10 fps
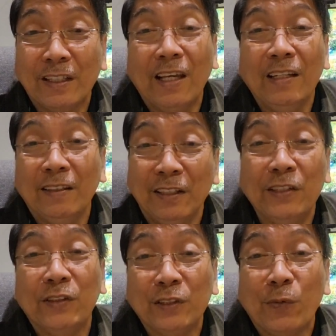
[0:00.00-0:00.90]
again,
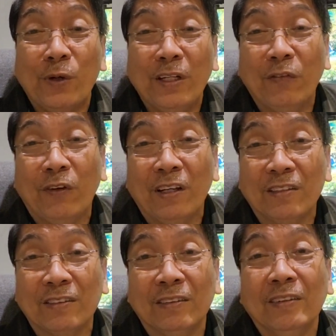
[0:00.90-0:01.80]
this is a warning for
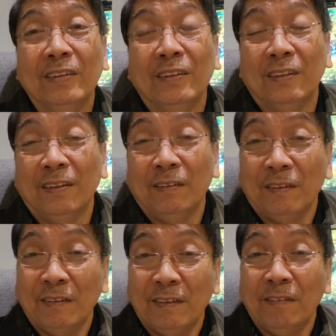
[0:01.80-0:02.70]
us.
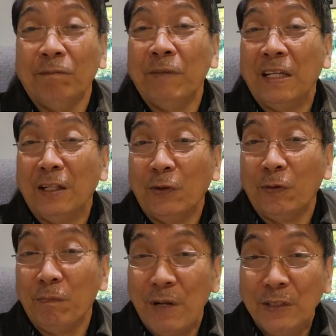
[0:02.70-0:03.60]
May the
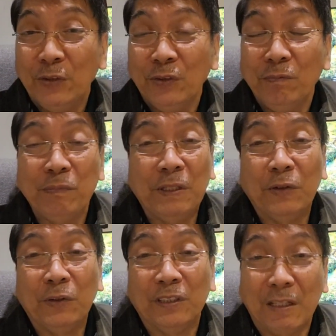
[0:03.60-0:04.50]
Lord bless you. May the
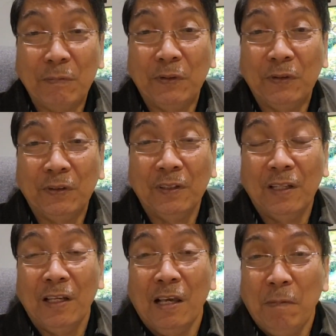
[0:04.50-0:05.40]
Lord keep you.
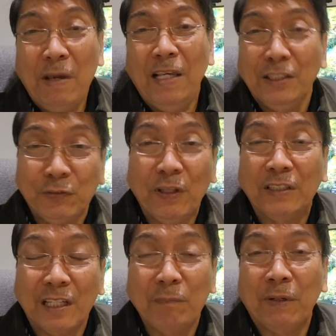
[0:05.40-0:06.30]
May his face
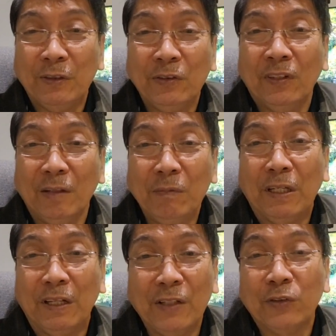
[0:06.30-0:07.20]
shine upon you and be
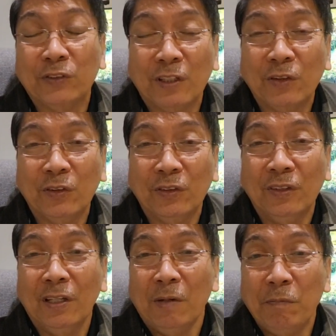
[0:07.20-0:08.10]
gracious unto you.
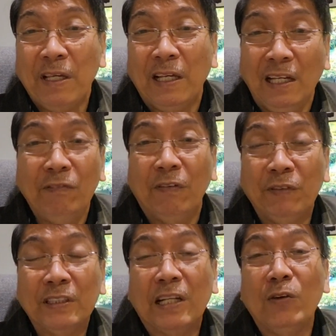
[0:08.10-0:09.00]
May he lift up
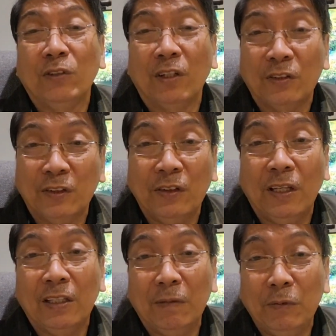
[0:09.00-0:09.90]
his countenance
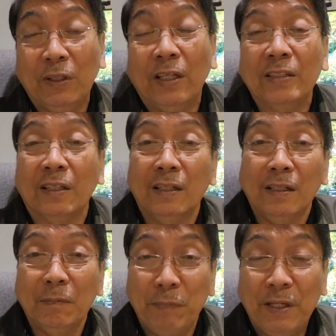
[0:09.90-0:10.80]
and give you his
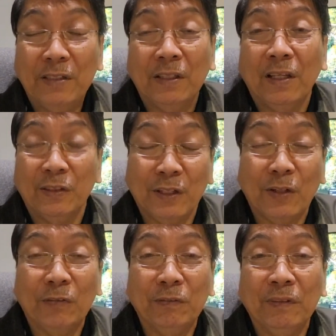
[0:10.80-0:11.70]
peace, his
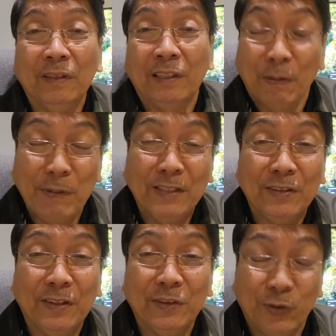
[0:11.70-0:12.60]
shalom. God
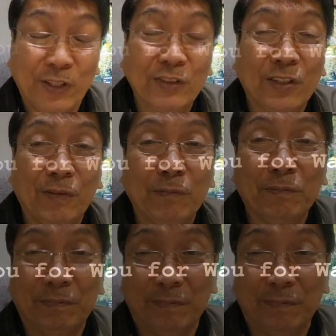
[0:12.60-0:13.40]
bless. See you next time.